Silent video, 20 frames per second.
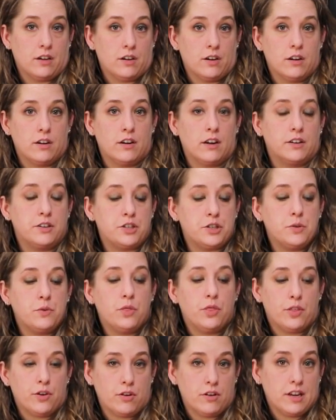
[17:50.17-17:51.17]
occurred on
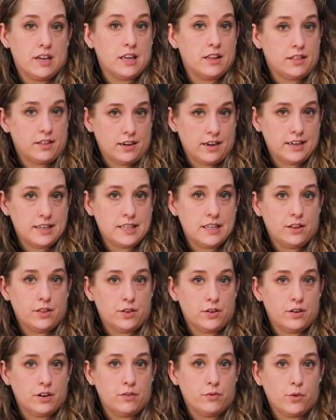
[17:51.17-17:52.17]
June 30th,
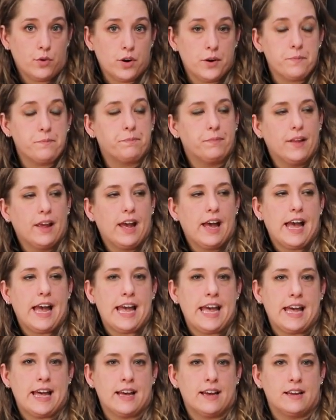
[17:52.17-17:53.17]
1934,
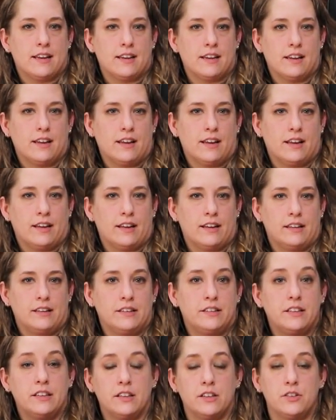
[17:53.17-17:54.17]
and uh,
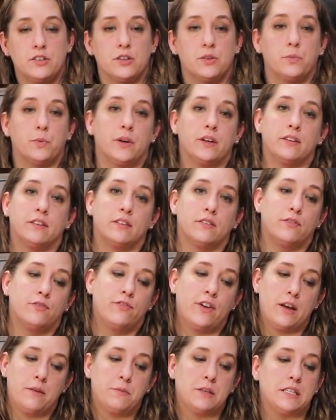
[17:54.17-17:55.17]
Dillinger was
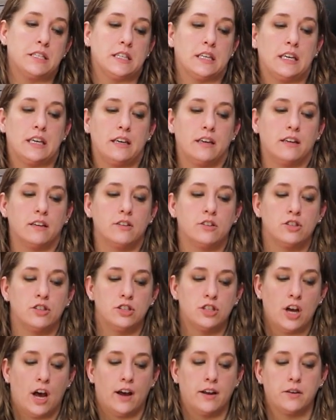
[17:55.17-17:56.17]
famously
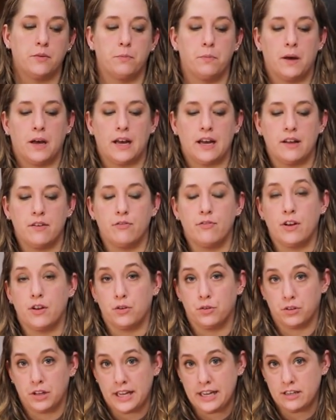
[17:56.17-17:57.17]
shot by
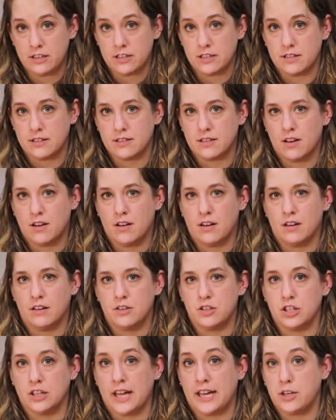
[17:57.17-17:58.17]
federal agents
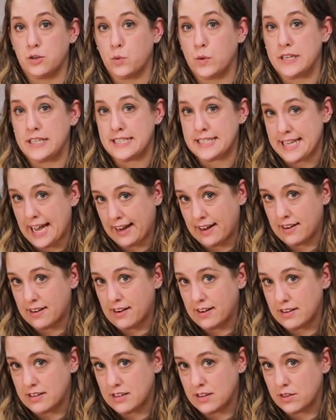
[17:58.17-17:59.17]
on July 22,
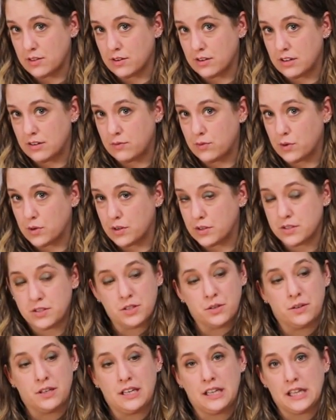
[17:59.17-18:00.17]
1934.
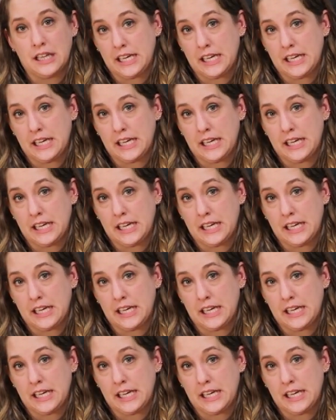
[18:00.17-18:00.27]
So he